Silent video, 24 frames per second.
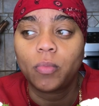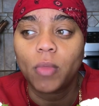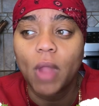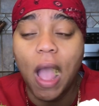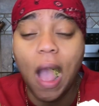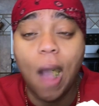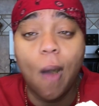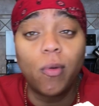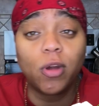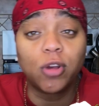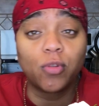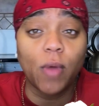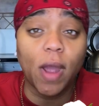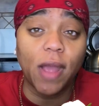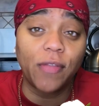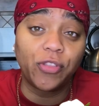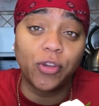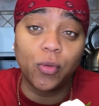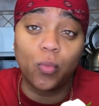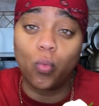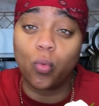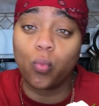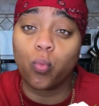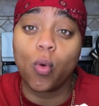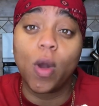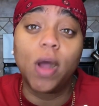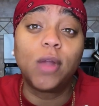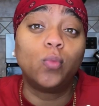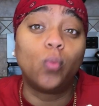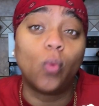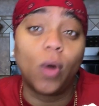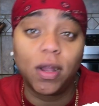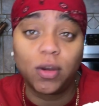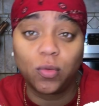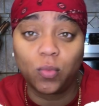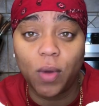I would write them run
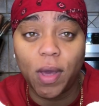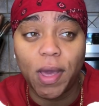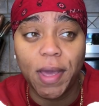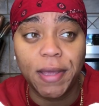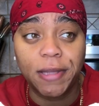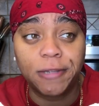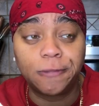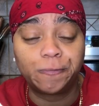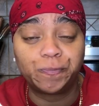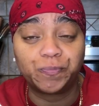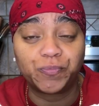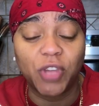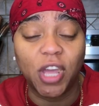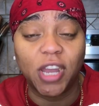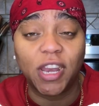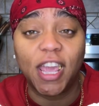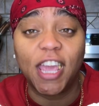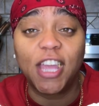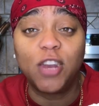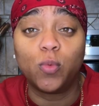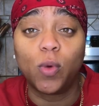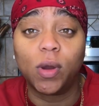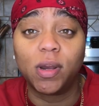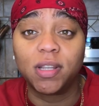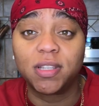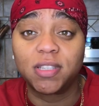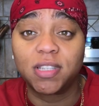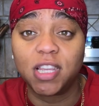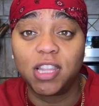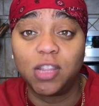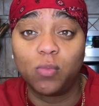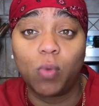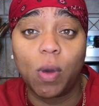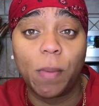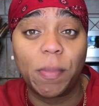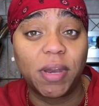one way, and he'd want to see
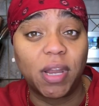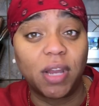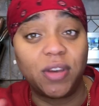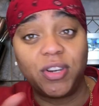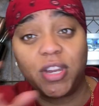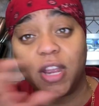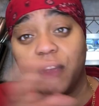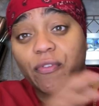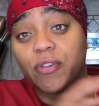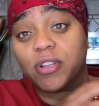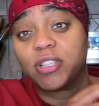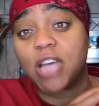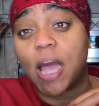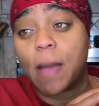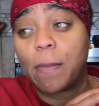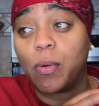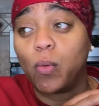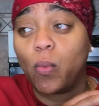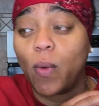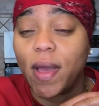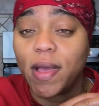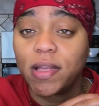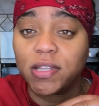the women a different type of way.